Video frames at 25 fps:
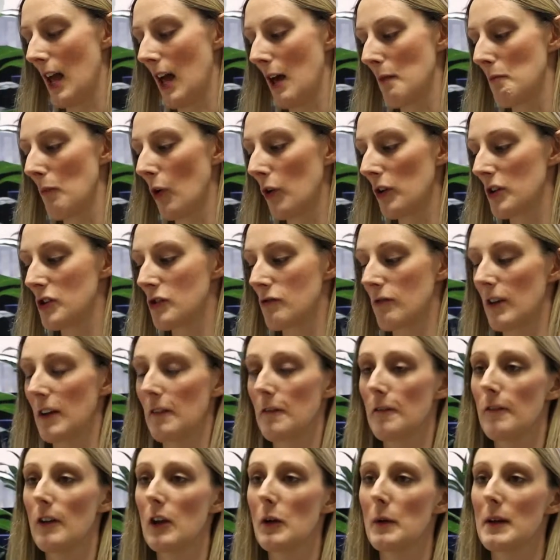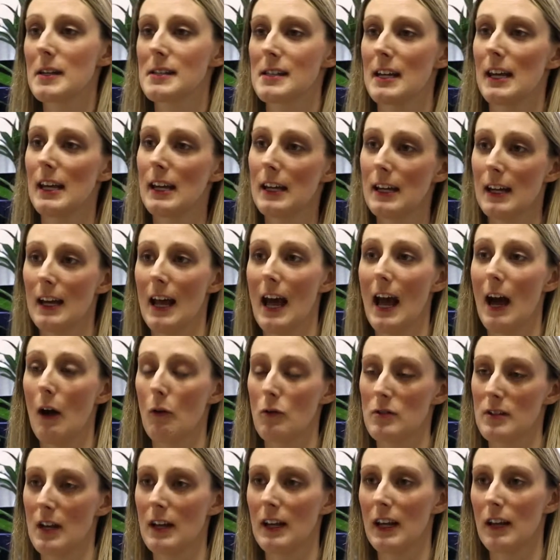monitoring fluids in and
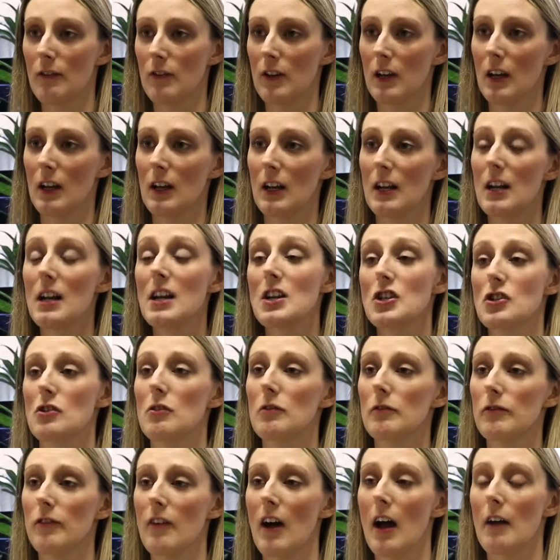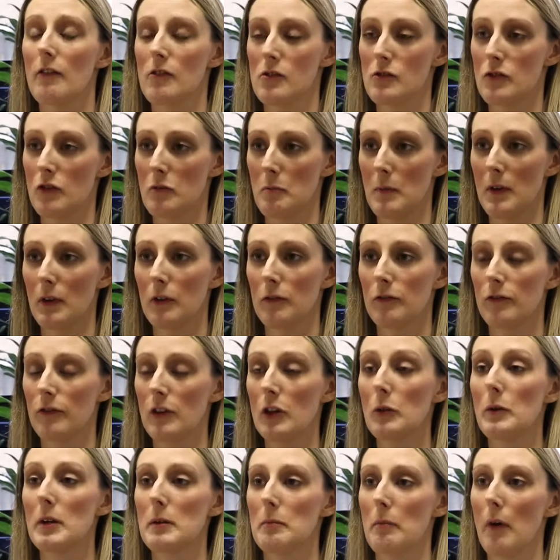out, and giving an initial 500 ml
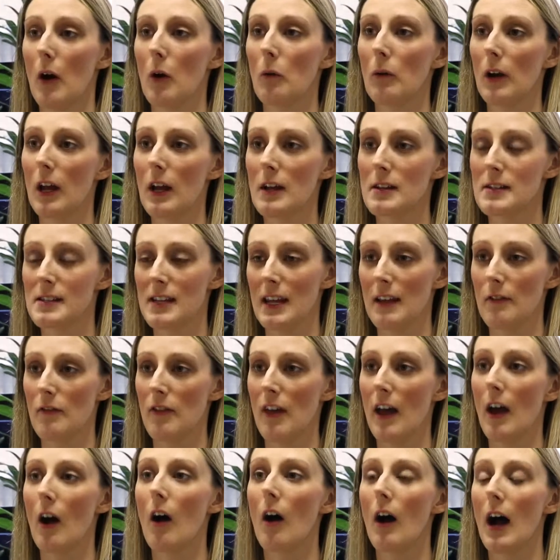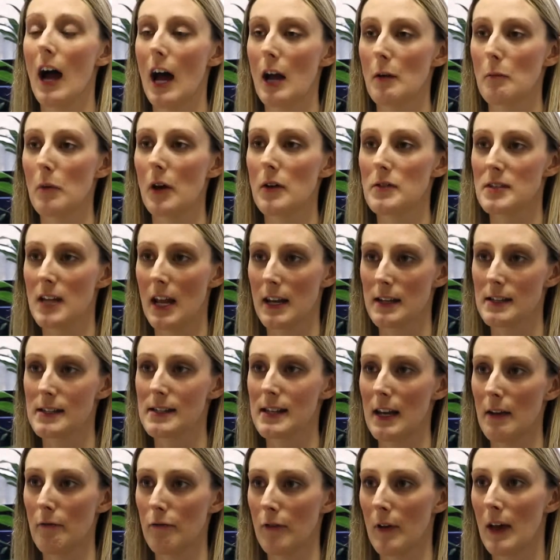fluid bolus if they are
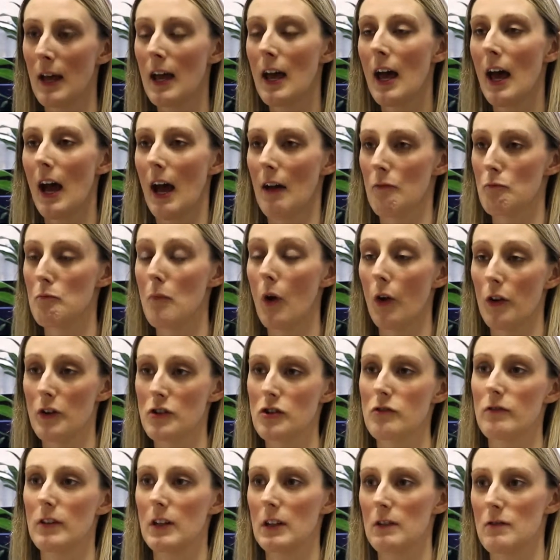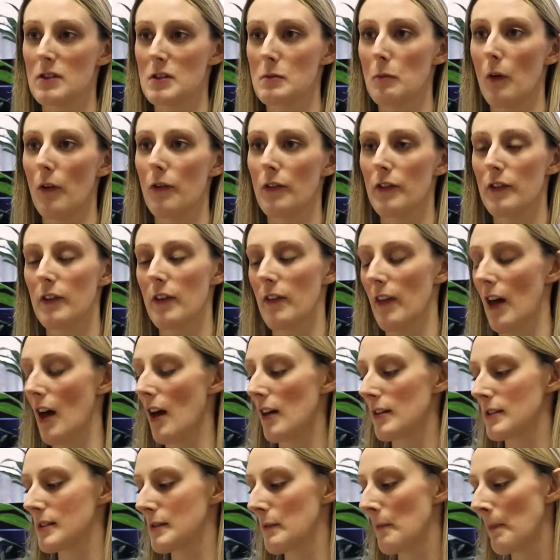hypotensive, and monitoring the response to
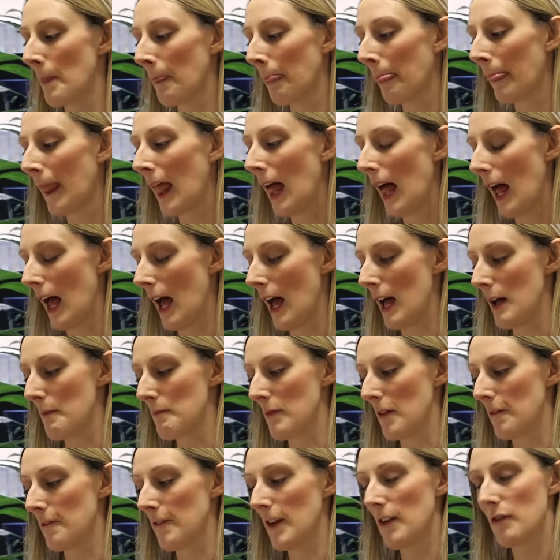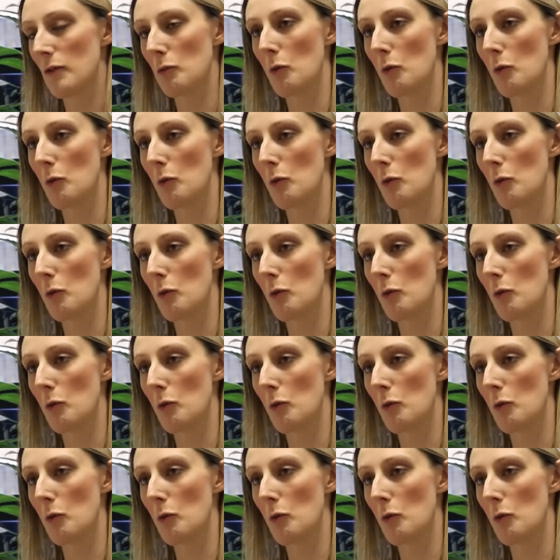that. The 5th